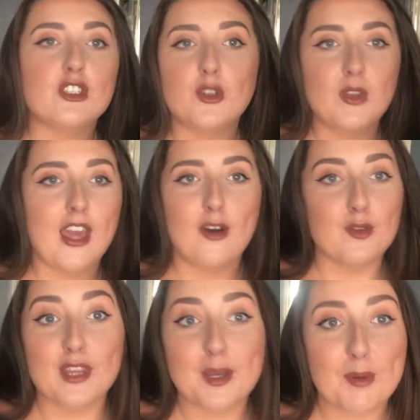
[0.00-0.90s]
It's the only
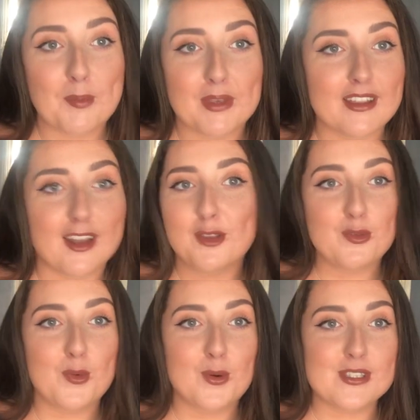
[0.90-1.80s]
healthy thing about me, that I
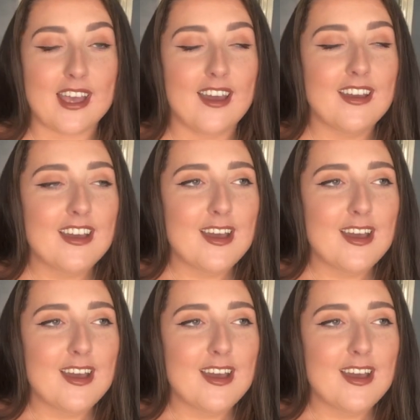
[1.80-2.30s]
love water.